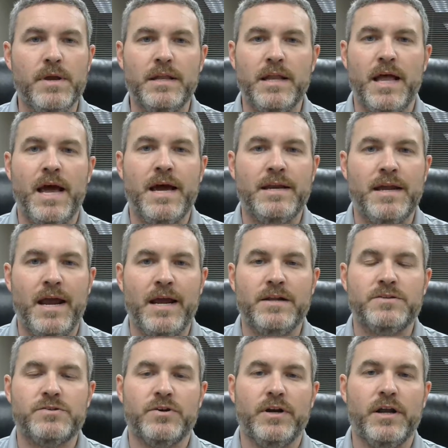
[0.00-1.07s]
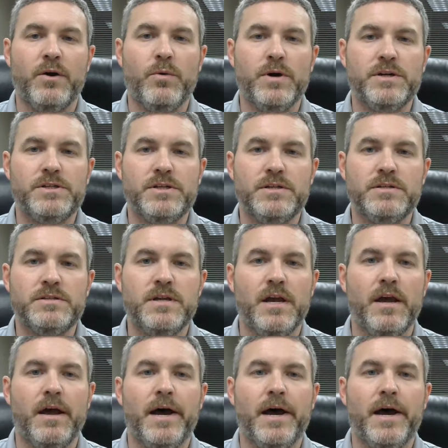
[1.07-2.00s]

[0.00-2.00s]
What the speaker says: be glad to answer any questions.